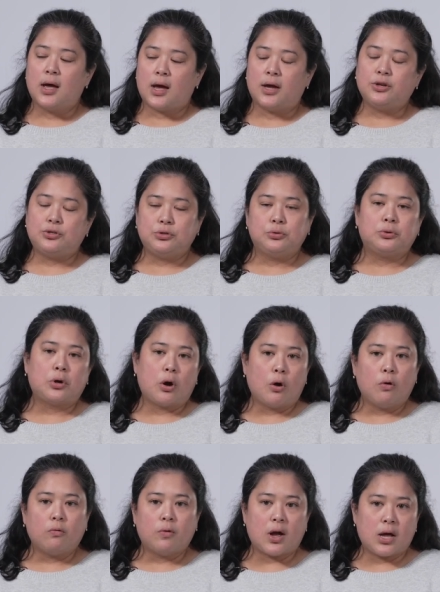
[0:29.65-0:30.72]
I do
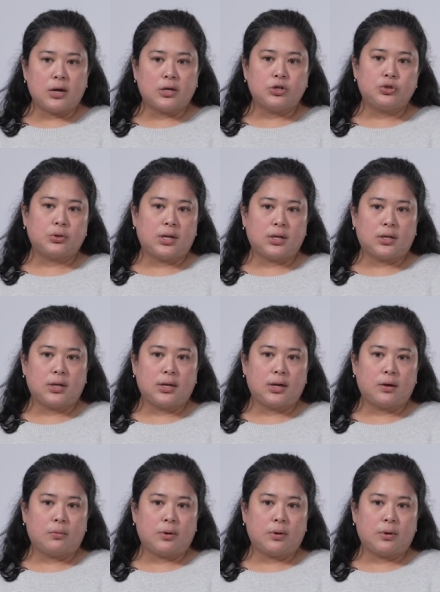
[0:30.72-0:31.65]
co run a joint clinic